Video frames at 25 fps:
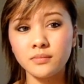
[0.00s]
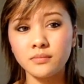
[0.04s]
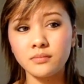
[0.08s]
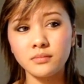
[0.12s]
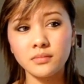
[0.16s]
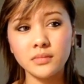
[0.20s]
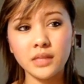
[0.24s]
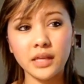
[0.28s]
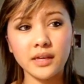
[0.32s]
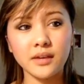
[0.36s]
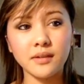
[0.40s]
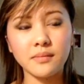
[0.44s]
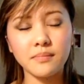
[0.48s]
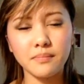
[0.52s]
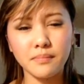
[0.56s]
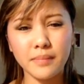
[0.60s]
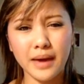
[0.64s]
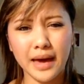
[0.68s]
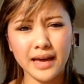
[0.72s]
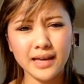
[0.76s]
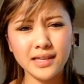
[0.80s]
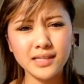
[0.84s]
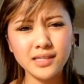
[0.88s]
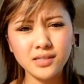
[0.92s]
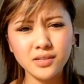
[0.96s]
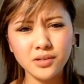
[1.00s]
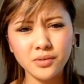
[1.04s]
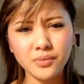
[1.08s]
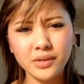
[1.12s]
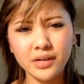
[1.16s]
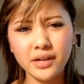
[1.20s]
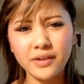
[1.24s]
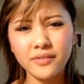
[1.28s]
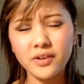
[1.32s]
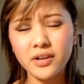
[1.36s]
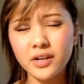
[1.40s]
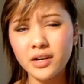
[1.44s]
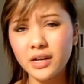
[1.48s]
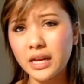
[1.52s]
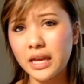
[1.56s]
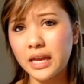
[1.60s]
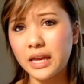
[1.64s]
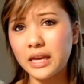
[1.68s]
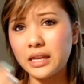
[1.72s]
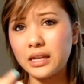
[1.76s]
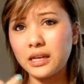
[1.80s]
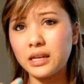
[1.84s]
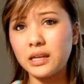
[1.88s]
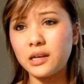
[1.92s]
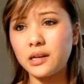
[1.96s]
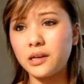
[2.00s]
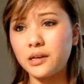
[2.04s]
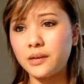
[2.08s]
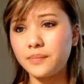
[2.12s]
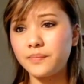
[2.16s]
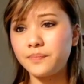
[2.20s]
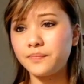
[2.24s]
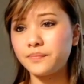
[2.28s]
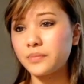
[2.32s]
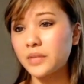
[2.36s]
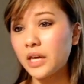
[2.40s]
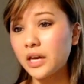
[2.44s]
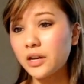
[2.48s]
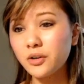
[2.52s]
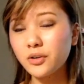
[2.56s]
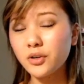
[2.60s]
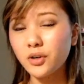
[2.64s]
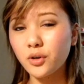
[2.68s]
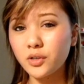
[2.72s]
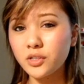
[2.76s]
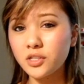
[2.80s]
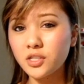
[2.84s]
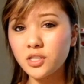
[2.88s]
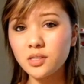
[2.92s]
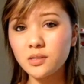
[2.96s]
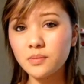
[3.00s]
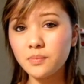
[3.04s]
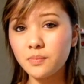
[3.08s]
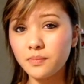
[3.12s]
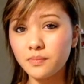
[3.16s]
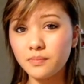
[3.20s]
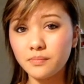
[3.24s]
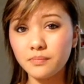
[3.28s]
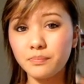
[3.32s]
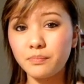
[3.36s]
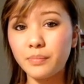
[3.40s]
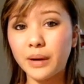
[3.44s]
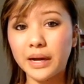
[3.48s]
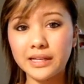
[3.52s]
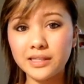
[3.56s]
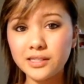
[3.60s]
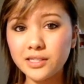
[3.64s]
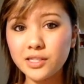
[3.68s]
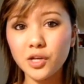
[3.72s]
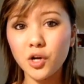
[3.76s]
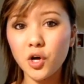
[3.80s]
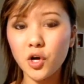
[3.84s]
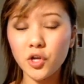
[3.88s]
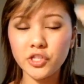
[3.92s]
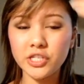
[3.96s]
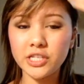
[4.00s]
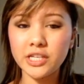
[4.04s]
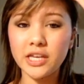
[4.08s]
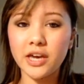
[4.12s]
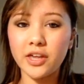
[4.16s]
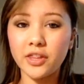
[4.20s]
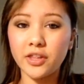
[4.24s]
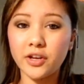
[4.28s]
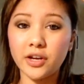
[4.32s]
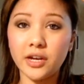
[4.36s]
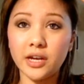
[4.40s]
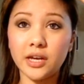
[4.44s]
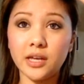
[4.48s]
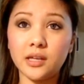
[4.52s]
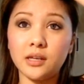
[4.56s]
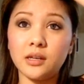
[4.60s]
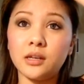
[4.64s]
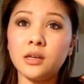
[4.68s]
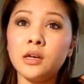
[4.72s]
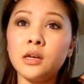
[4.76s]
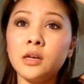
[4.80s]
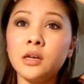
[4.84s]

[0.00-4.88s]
like mask or whatever, and I don't know, it just binds it all together, and